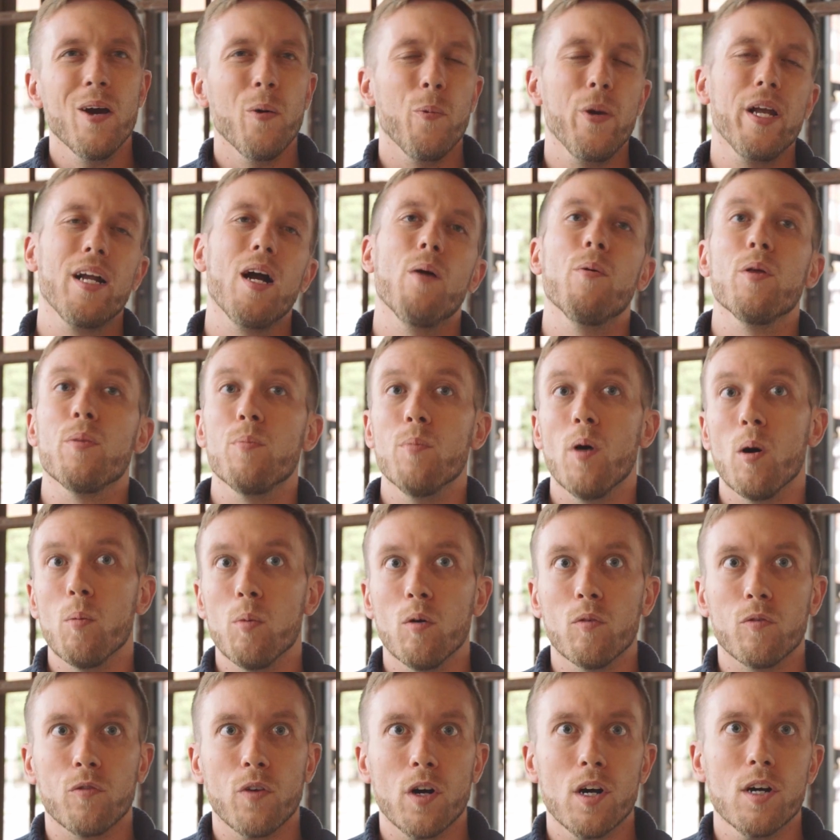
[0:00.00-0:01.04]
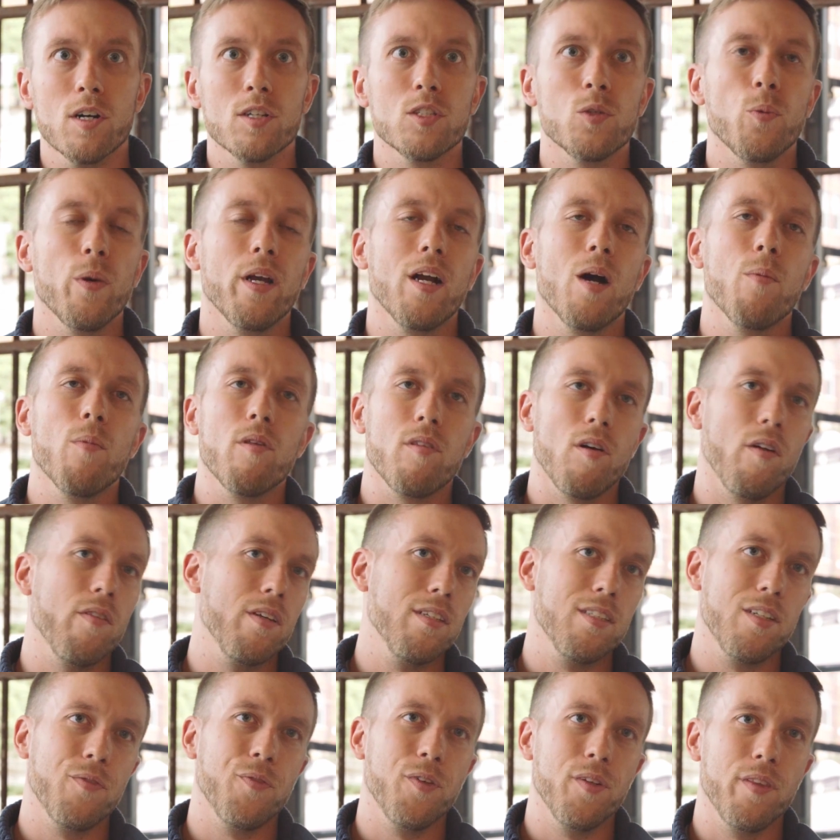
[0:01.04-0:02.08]
We come with mobile first, we come with all
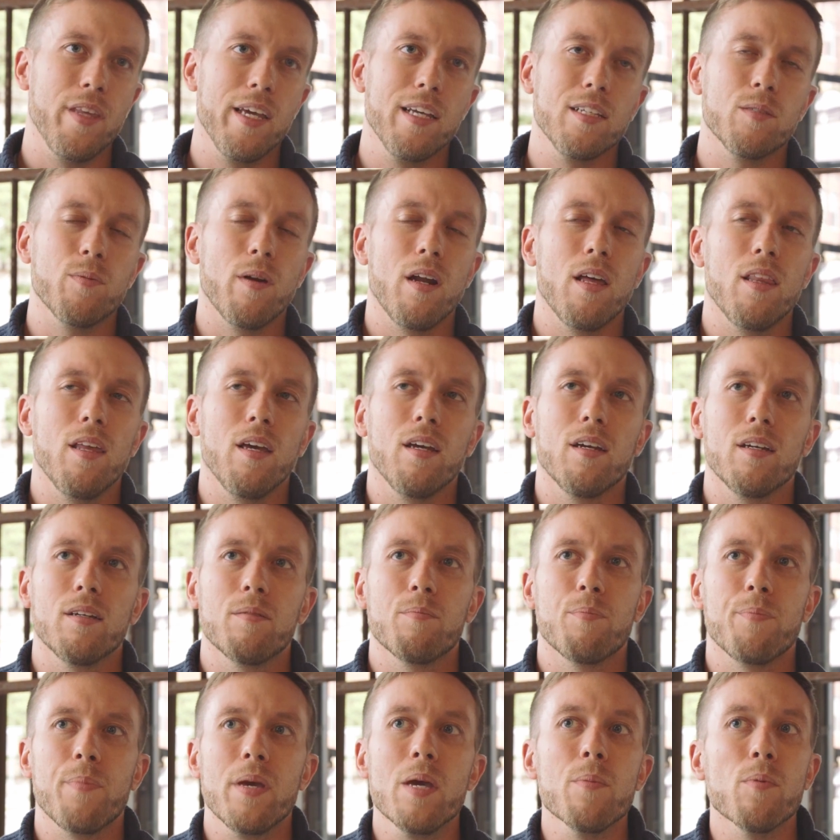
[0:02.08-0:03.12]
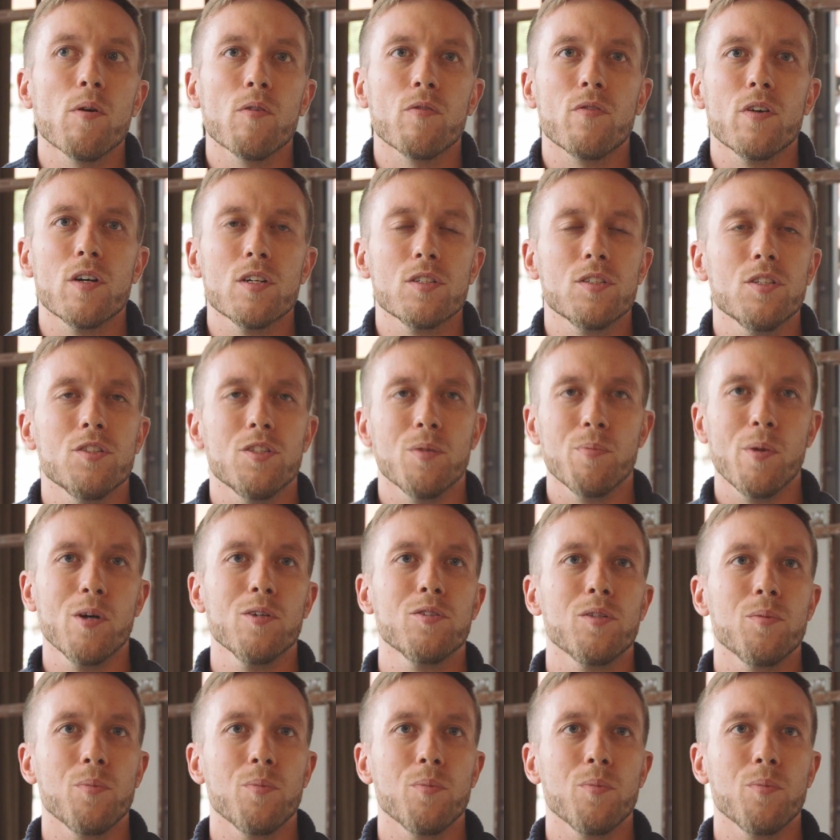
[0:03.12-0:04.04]
these different things, but I think people first is the most